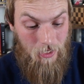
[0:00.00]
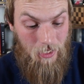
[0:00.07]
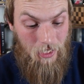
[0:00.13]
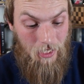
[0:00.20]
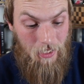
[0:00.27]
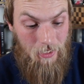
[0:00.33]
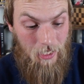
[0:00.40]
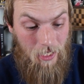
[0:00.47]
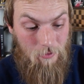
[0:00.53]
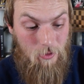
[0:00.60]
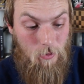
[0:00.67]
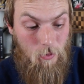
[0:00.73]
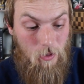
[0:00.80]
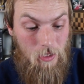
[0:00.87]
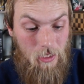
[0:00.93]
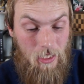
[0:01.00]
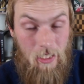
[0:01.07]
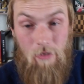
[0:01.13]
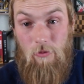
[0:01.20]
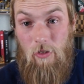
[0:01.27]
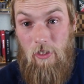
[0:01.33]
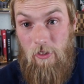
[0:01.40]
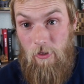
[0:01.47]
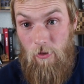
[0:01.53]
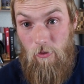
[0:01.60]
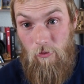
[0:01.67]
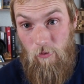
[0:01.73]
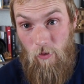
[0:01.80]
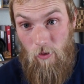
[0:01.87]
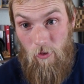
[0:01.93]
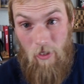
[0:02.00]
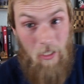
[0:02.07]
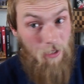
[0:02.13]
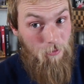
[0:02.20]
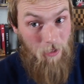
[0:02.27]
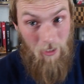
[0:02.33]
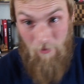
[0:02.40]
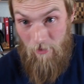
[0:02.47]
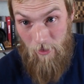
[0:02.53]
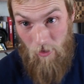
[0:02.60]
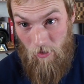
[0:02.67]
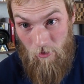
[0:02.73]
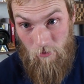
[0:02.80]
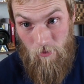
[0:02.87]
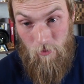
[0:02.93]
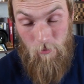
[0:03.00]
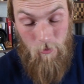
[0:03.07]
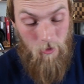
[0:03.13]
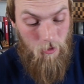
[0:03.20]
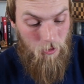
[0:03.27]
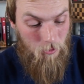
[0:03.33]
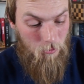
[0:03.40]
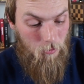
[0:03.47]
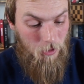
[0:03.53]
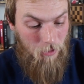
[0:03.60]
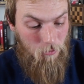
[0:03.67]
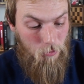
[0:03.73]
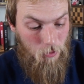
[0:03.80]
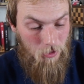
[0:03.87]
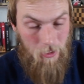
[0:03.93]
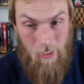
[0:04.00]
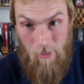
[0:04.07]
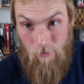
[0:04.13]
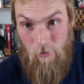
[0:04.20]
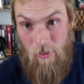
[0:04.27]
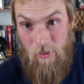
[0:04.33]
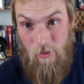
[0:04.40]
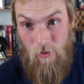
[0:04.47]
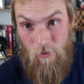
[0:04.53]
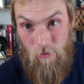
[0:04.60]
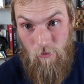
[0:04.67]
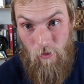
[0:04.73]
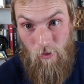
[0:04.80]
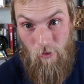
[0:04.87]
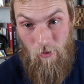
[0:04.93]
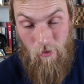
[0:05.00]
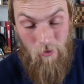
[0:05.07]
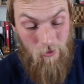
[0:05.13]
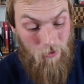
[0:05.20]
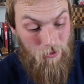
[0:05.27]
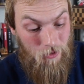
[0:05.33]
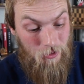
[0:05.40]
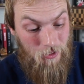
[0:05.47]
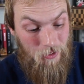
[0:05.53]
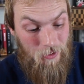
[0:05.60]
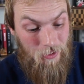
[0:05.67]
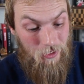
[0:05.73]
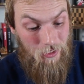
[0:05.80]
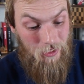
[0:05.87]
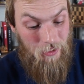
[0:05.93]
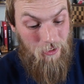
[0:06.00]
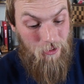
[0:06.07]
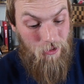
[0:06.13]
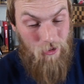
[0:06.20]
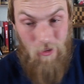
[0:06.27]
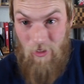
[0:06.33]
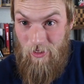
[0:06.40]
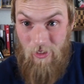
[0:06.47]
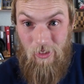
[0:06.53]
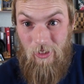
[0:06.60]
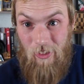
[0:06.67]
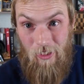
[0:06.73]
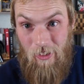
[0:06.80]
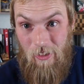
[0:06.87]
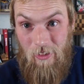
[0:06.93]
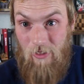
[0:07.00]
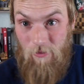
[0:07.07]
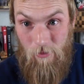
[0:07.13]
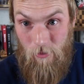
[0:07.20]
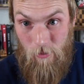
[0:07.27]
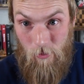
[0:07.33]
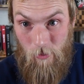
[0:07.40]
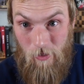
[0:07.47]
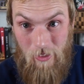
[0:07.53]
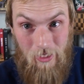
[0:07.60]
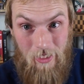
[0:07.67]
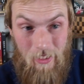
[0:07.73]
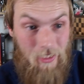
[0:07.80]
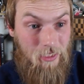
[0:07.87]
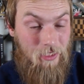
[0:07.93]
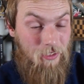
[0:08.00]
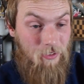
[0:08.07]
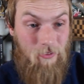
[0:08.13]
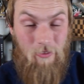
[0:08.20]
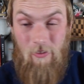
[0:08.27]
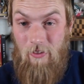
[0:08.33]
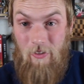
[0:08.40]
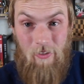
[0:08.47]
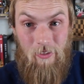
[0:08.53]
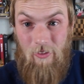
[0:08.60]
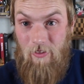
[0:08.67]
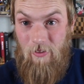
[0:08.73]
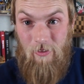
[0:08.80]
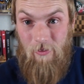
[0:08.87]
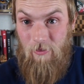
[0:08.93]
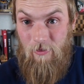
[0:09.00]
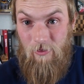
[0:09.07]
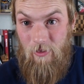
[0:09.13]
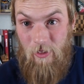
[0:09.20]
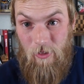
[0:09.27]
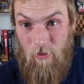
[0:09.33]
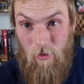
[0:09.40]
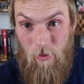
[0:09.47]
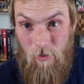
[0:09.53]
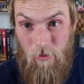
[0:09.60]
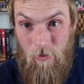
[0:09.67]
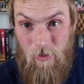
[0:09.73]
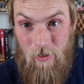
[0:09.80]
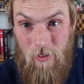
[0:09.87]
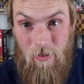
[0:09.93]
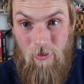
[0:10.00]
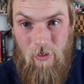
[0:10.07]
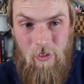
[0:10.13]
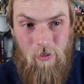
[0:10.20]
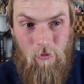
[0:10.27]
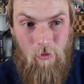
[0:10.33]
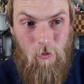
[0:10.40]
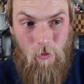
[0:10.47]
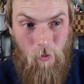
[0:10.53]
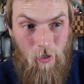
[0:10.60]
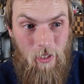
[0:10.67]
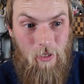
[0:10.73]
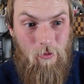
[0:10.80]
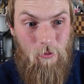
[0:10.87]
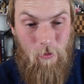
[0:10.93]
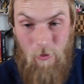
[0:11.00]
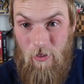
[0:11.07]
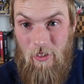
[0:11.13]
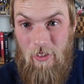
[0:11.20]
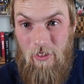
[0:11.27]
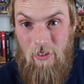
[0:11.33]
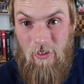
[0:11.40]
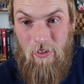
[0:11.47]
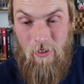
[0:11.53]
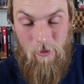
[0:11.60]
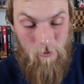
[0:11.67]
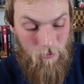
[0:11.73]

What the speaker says: And everyone that I have read so far, I have not read all of them, but everyone that I've read so far is just as good as the first one. It is just a whole series of great reads.